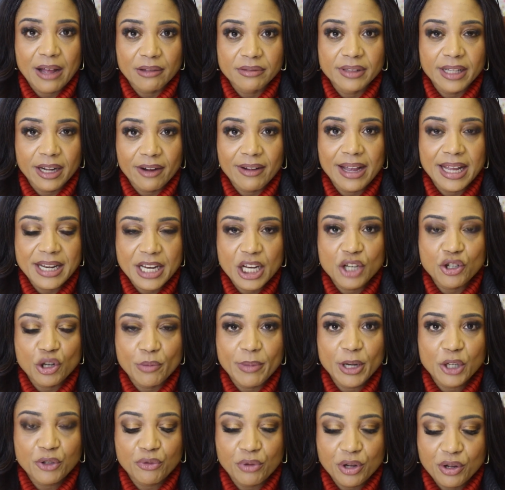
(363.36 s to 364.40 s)
out there. I need you
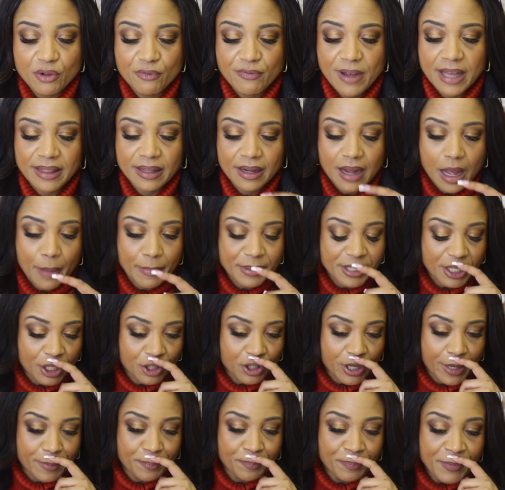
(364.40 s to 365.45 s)
to make sure you find the
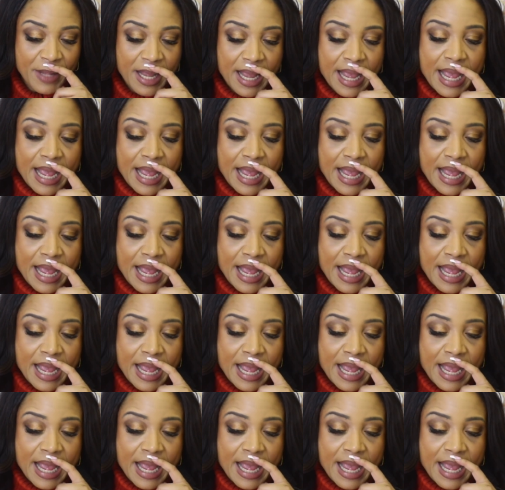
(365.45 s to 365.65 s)
competition.